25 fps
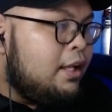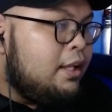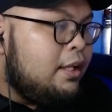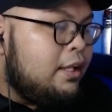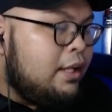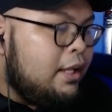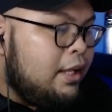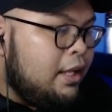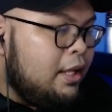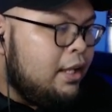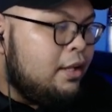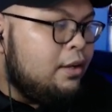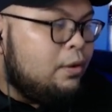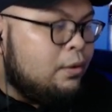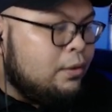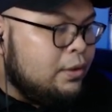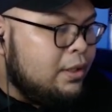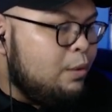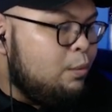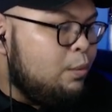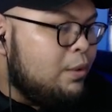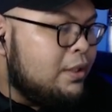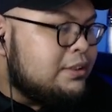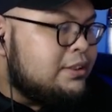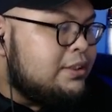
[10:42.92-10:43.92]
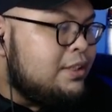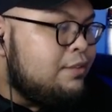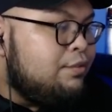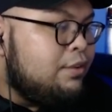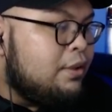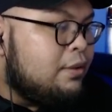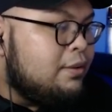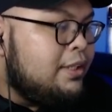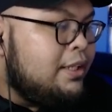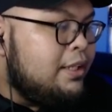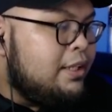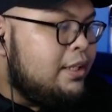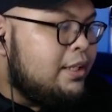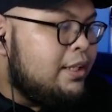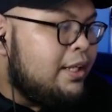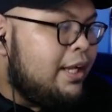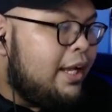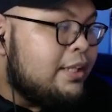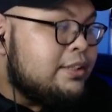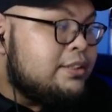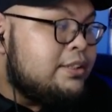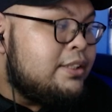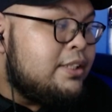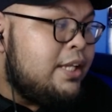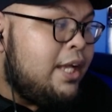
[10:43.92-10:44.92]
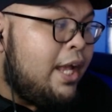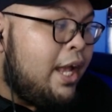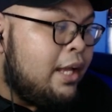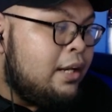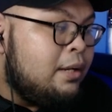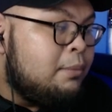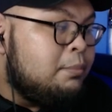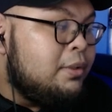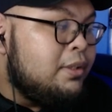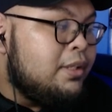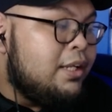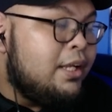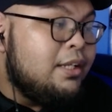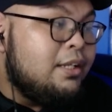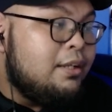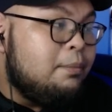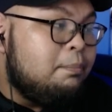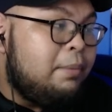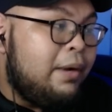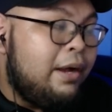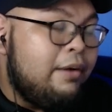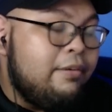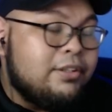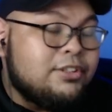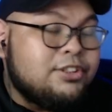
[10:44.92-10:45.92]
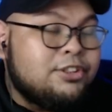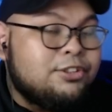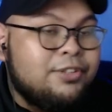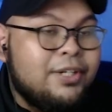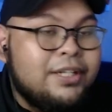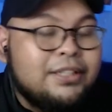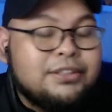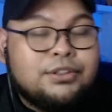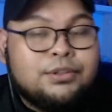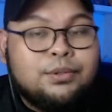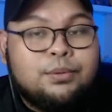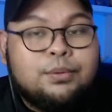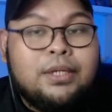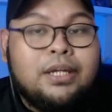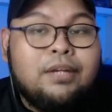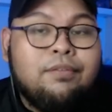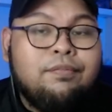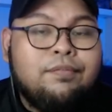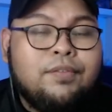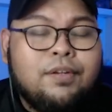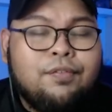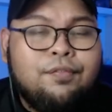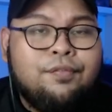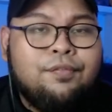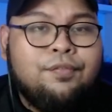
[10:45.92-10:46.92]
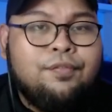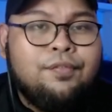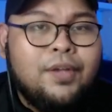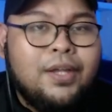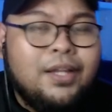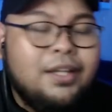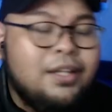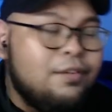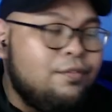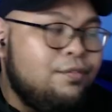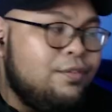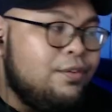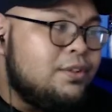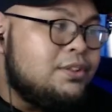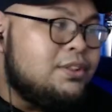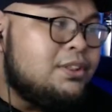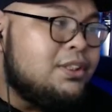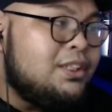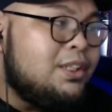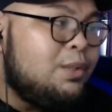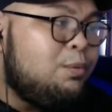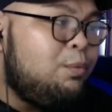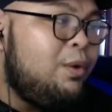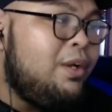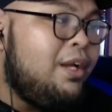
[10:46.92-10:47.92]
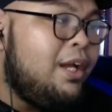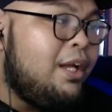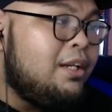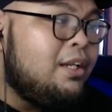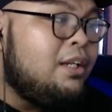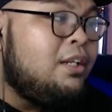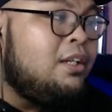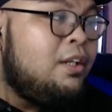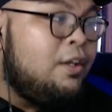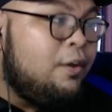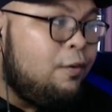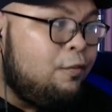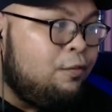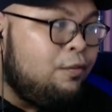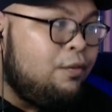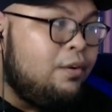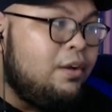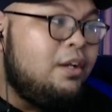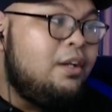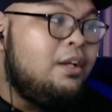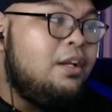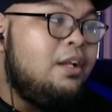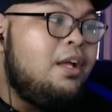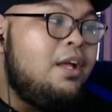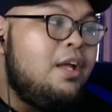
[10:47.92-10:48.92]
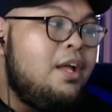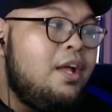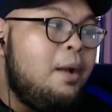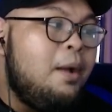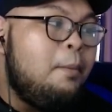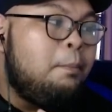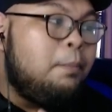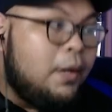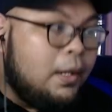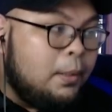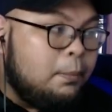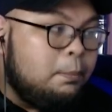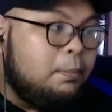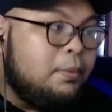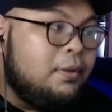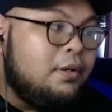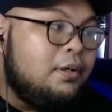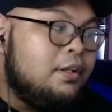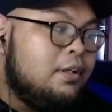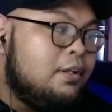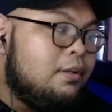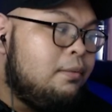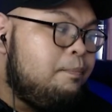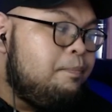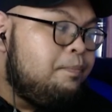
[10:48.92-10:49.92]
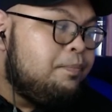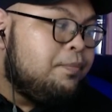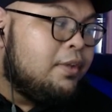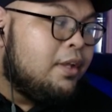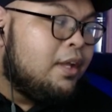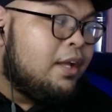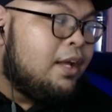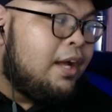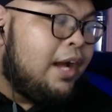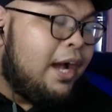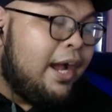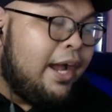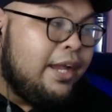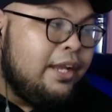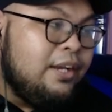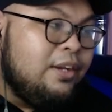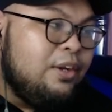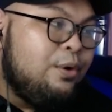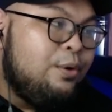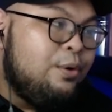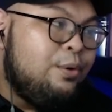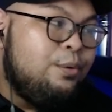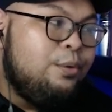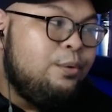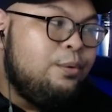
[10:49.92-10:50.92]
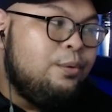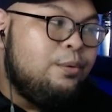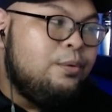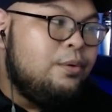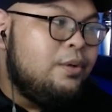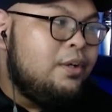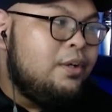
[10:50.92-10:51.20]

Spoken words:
it only works if your leader has the Animal Kingdom Pirates trait. So if in the future, if we get a different purple Kaido